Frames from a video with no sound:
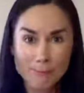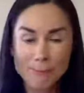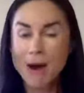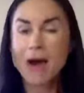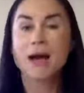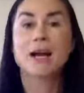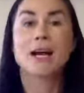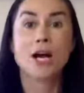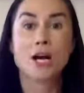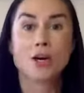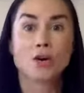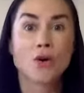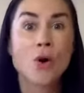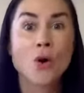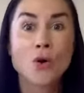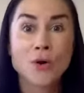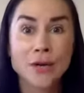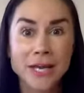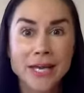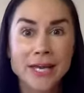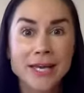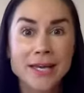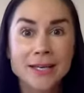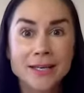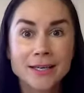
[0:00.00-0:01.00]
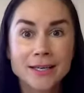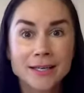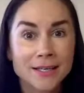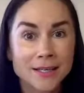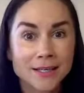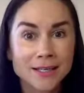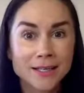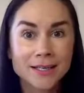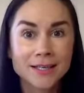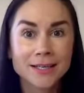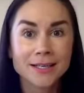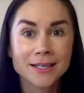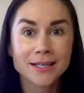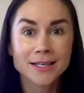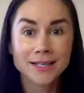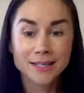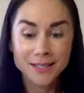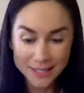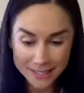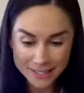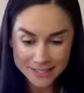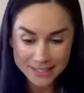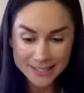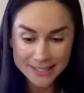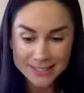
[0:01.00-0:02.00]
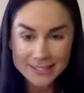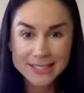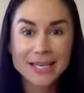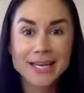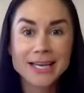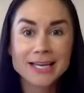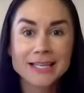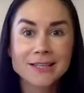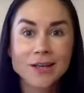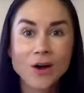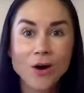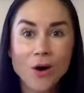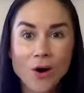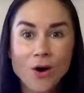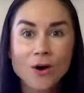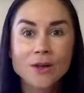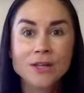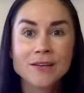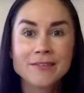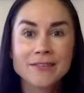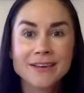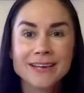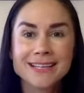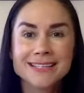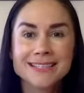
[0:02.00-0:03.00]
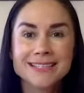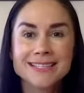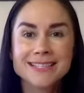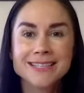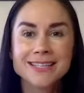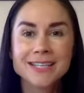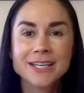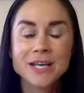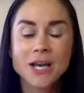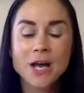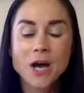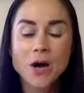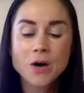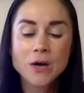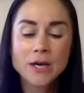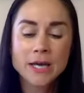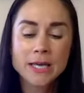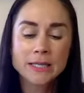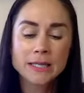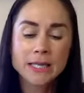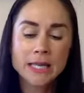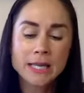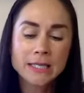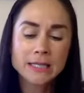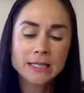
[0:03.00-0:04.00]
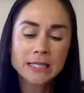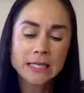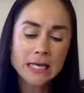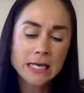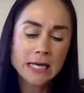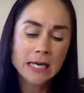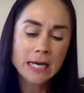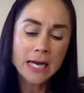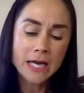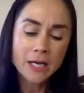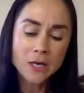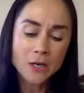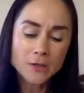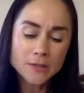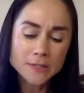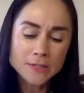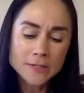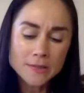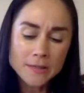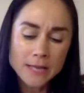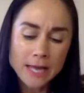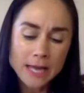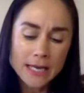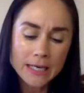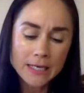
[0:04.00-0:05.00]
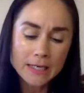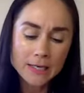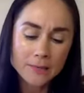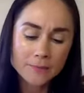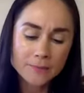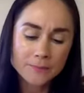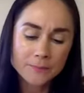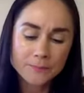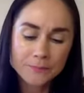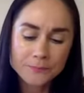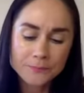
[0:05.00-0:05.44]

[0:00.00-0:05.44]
macaroni this is it all of it you know and and and also like